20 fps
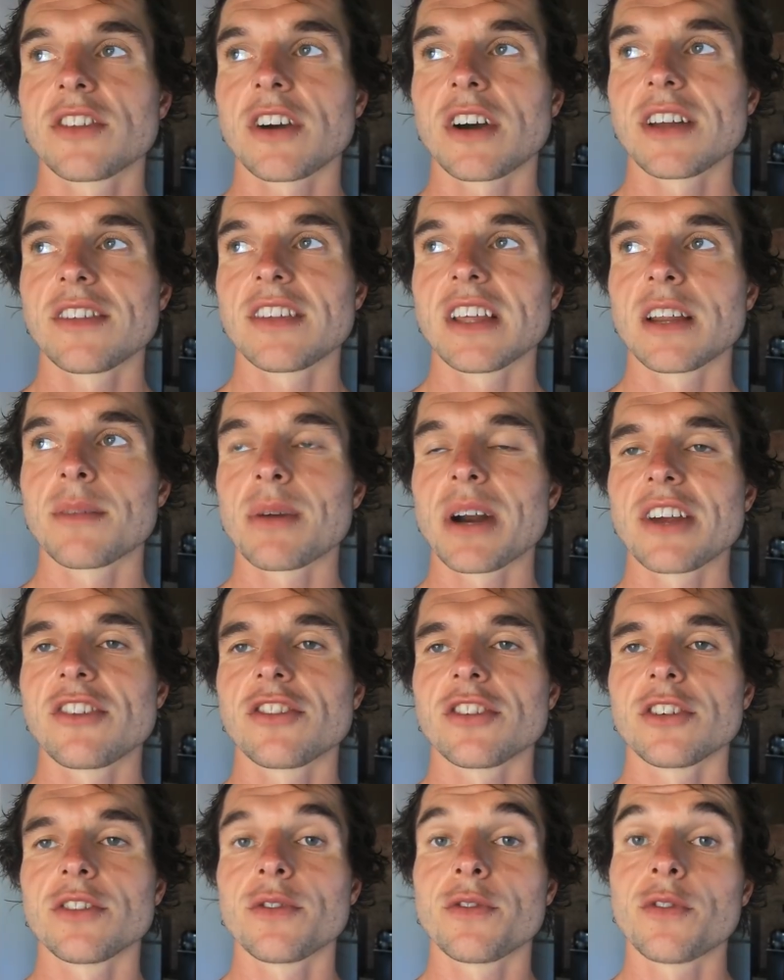Thai
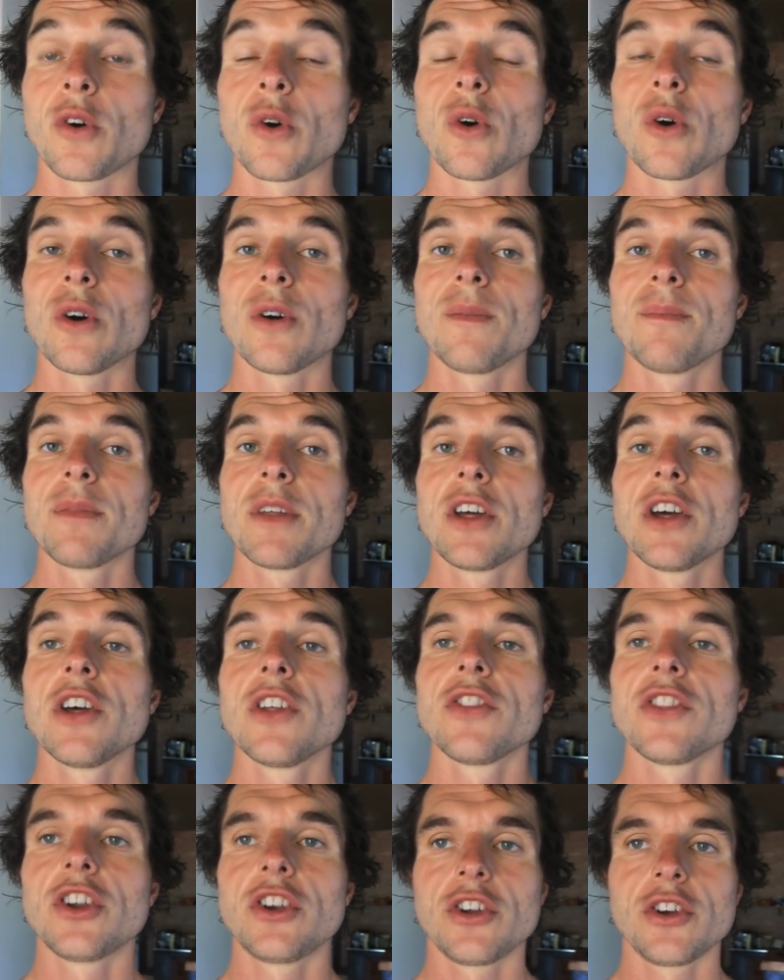celebration for
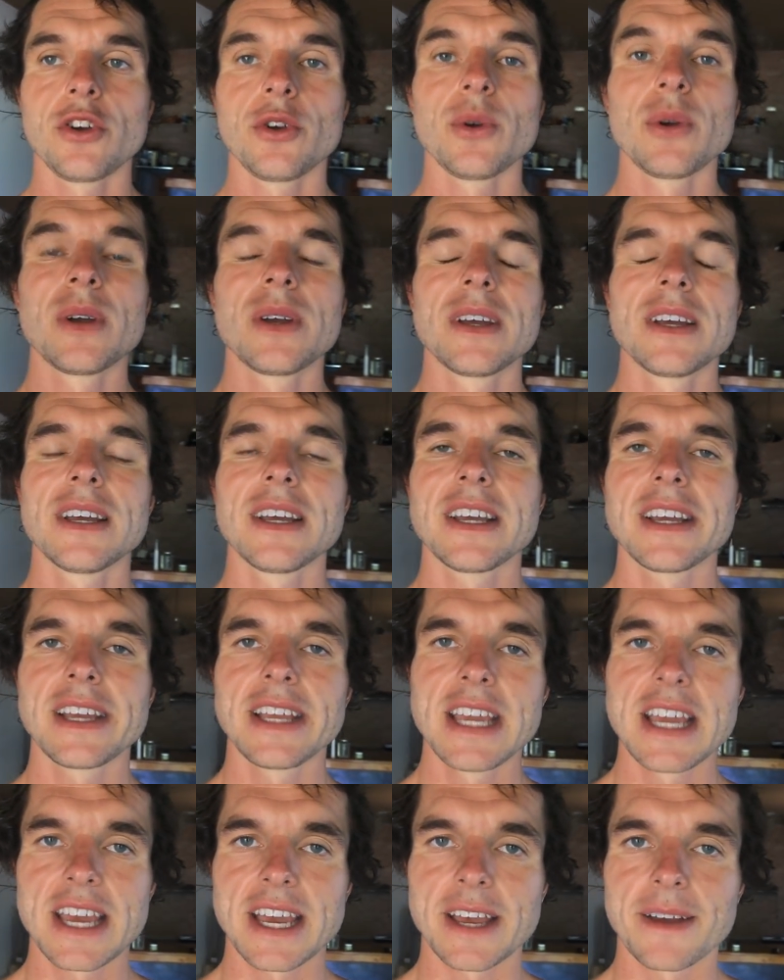the new
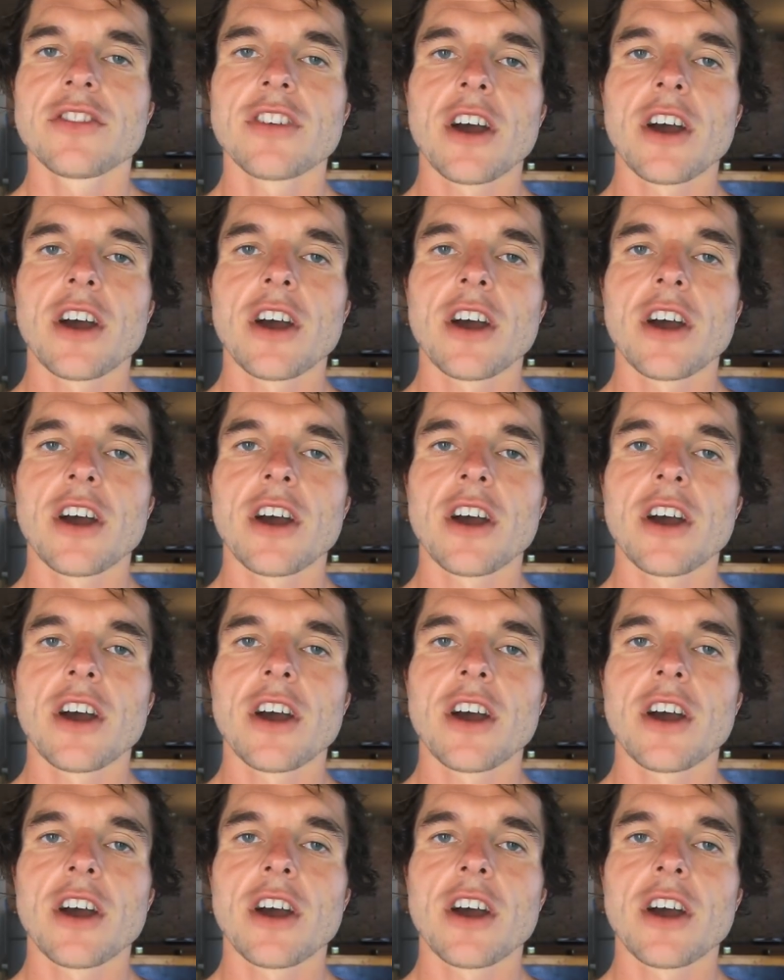year.